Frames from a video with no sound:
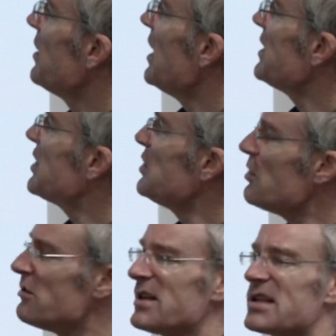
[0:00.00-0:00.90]
It's a
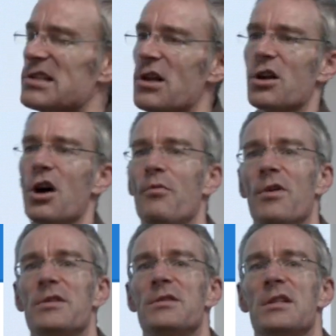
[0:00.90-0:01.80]
Unix-like
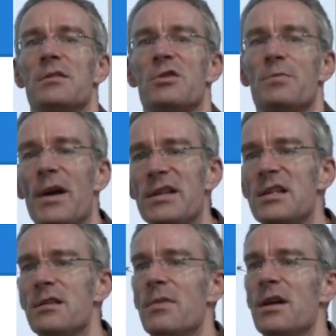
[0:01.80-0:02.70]
operating system, which
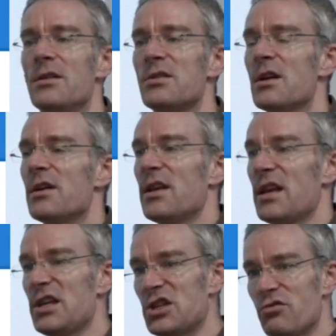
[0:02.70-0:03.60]
basically means the
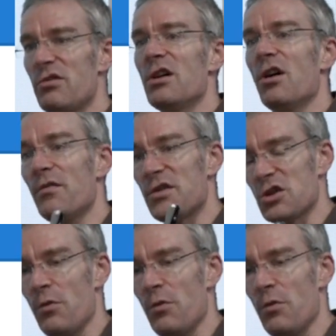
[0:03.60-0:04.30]
history of this